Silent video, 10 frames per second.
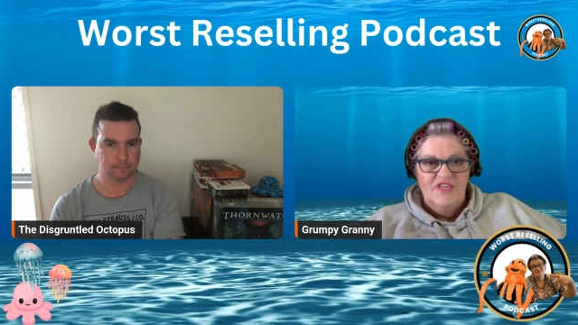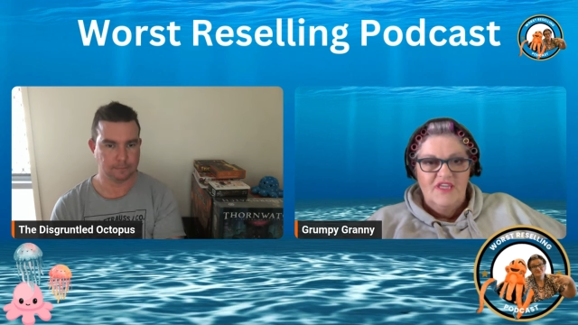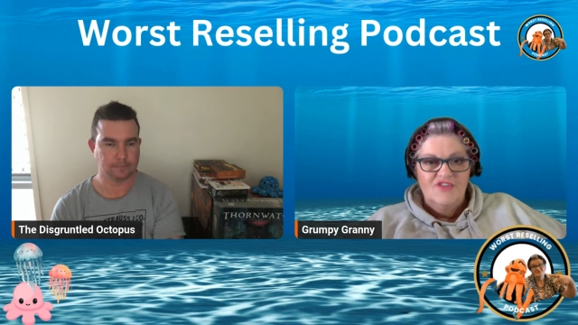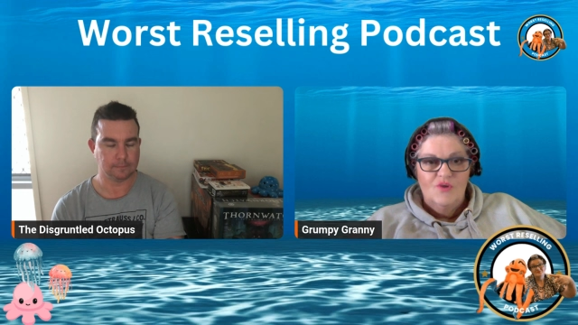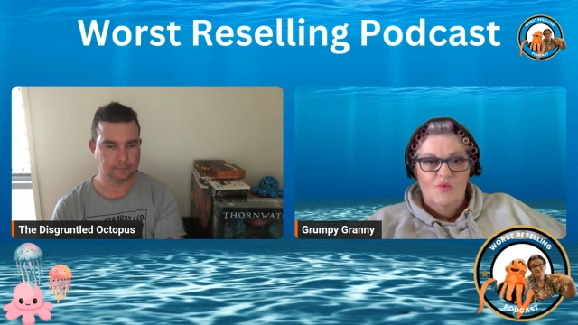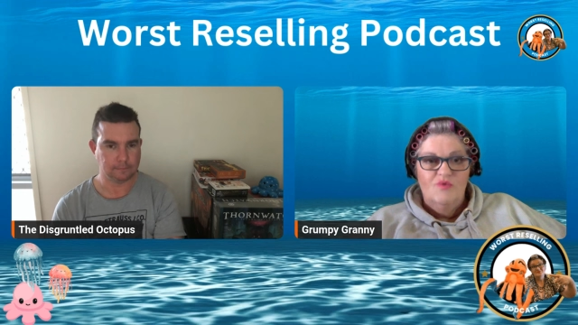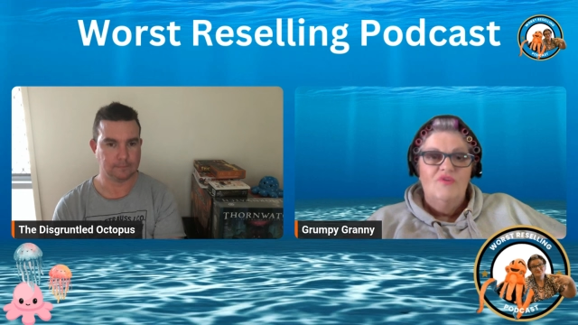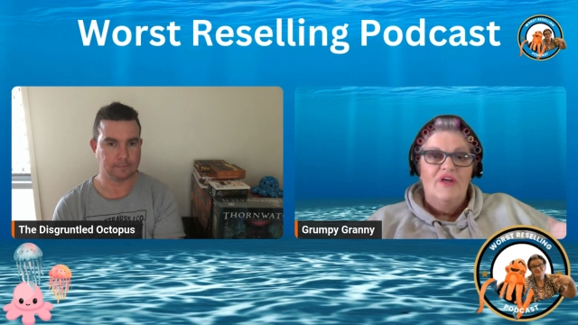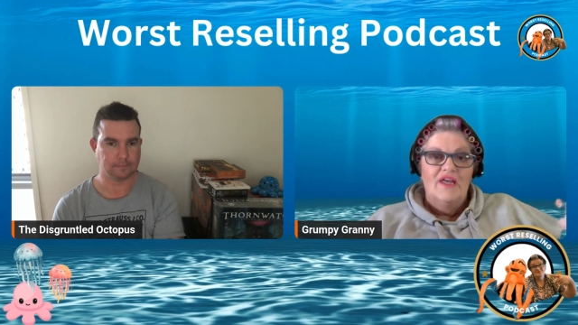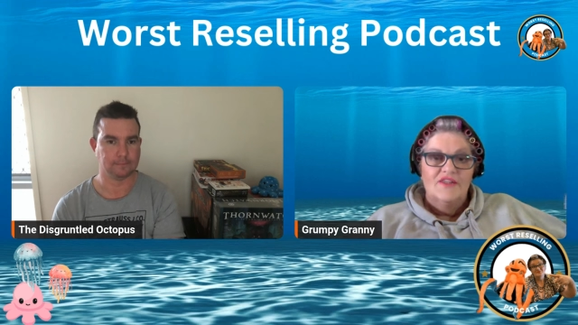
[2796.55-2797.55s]
Speaker 1: So
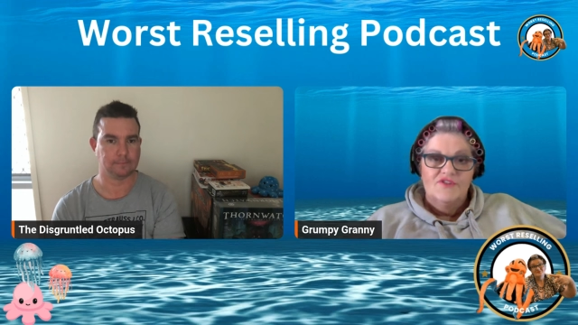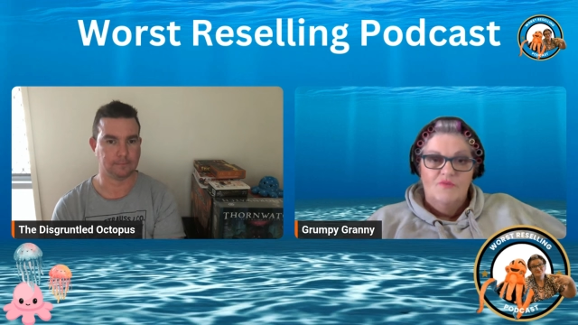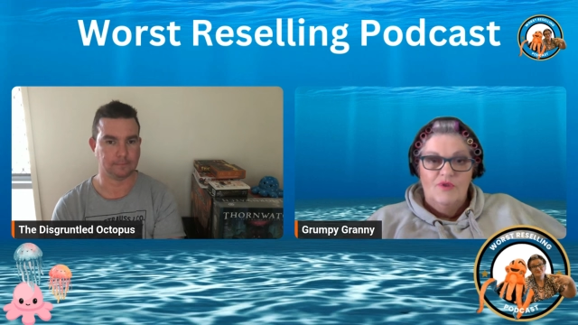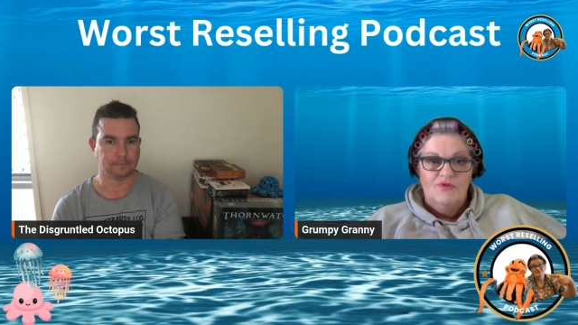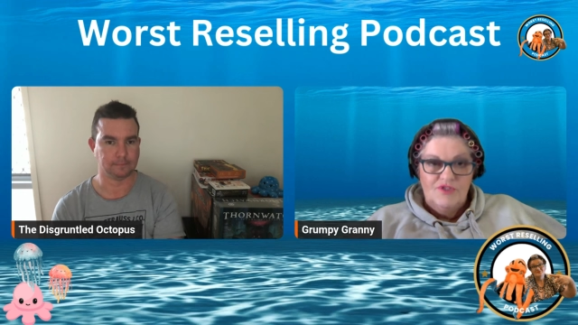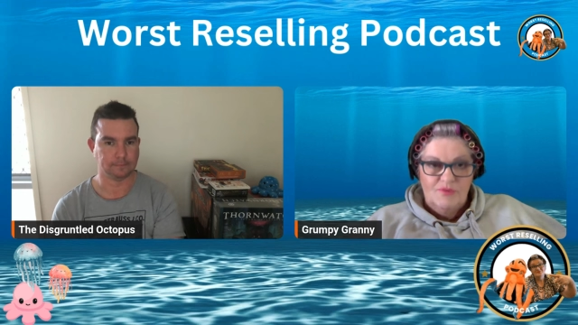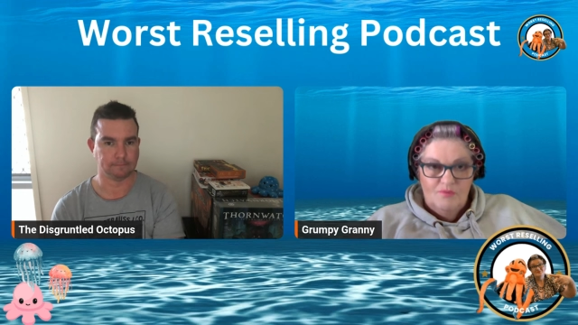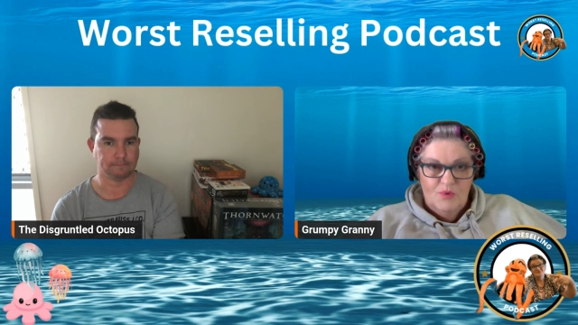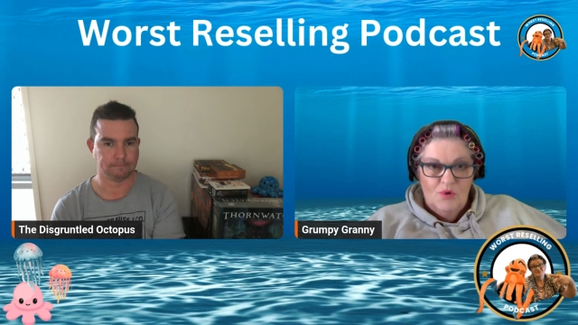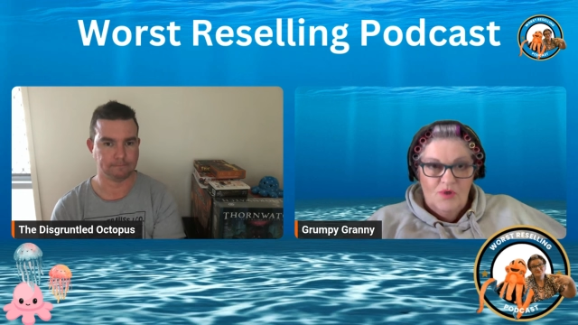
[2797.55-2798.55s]
regardless of whether it's a book,